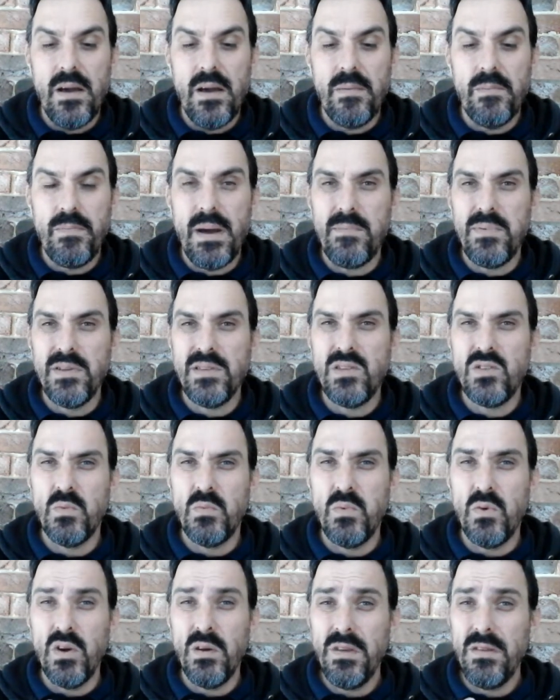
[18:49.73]
public
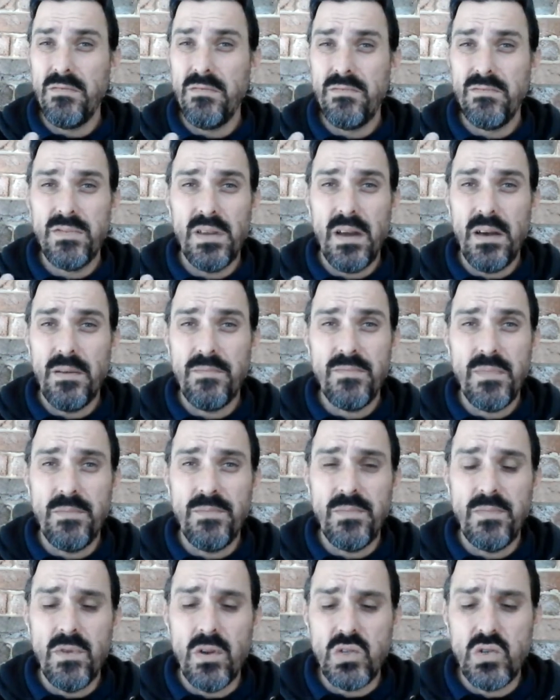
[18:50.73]
disappointment.
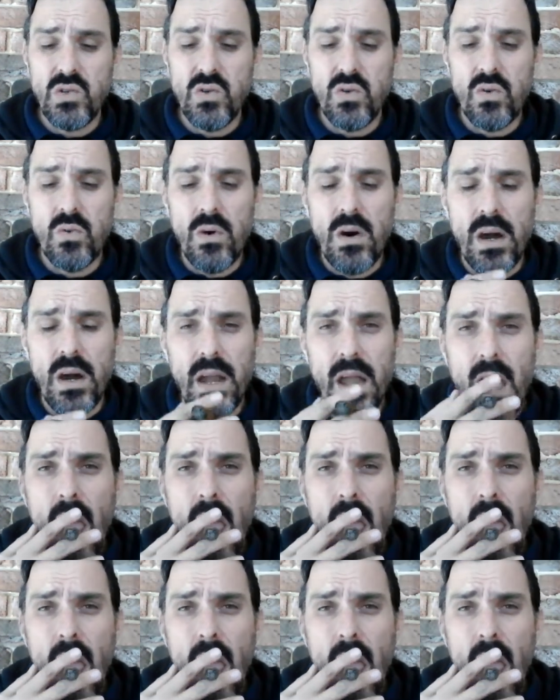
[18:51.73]
I'm not sure why.